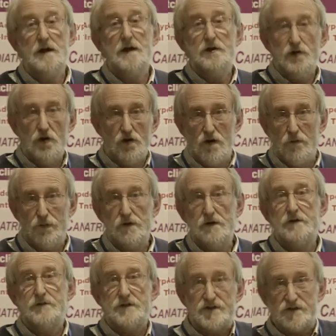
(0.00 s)
Europe,
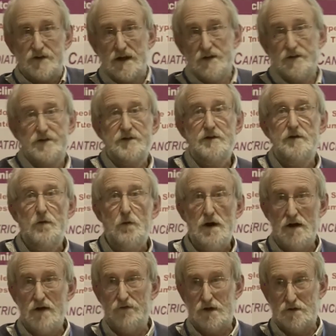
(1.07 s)
the States,
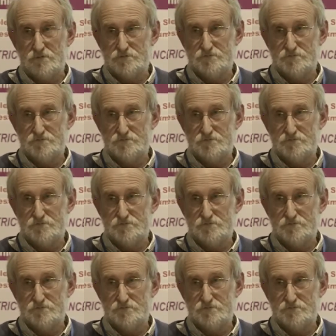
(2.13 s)
wherever.